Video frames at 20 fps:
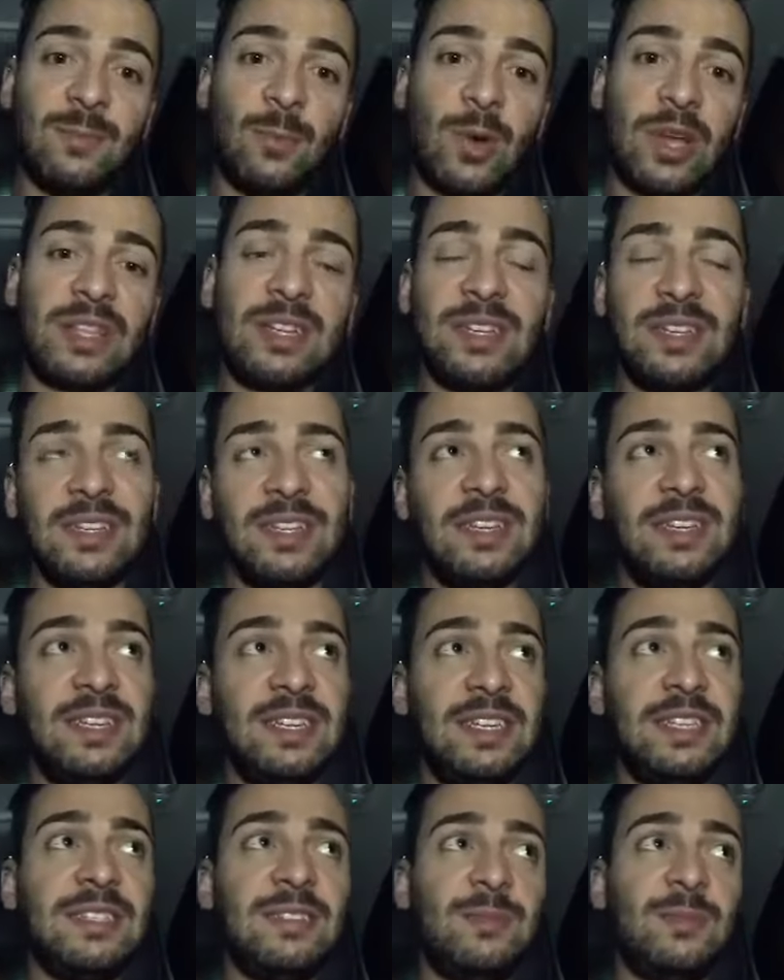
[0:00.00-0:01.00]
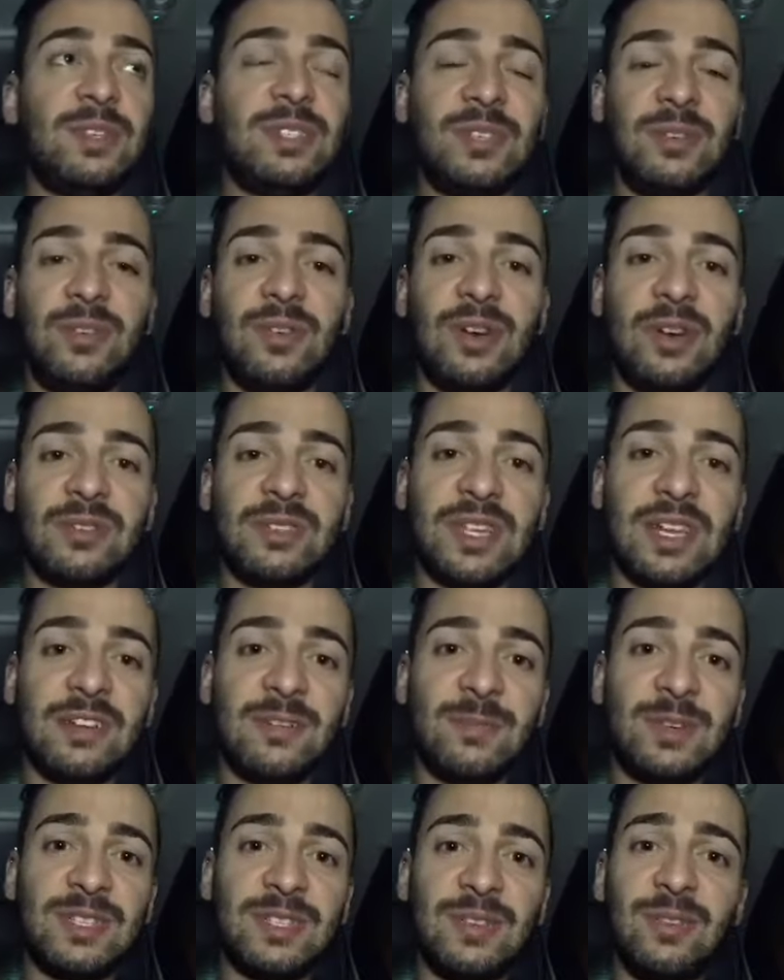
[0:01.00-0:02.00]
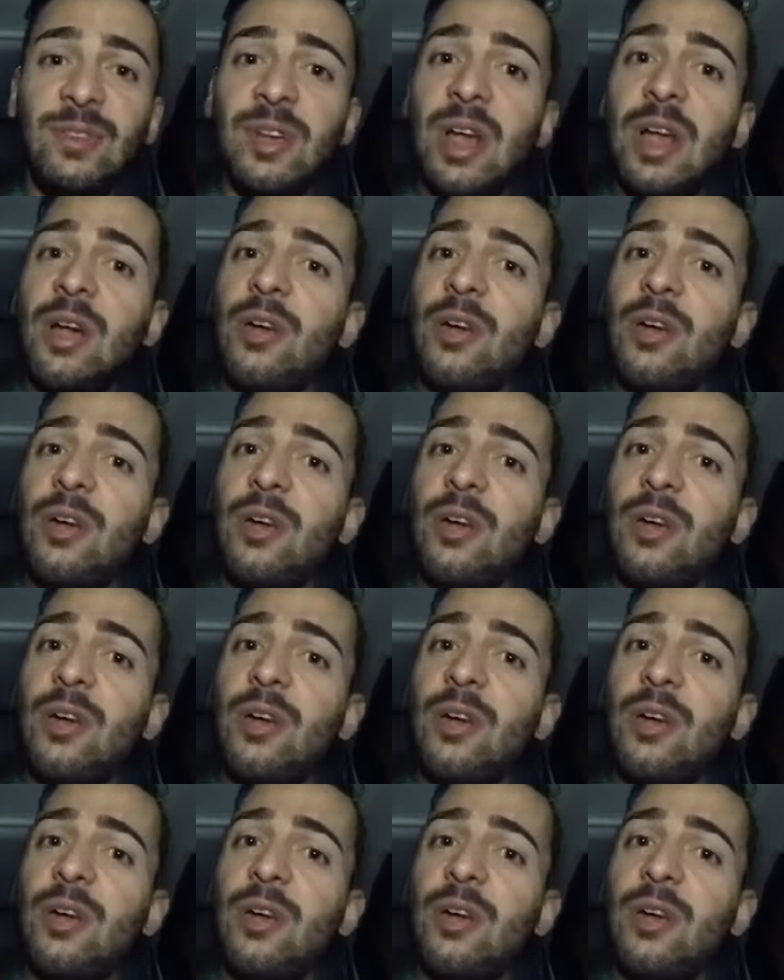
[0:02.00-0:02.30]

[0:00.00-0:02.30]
whether it is in Brazil or outside of Brazil,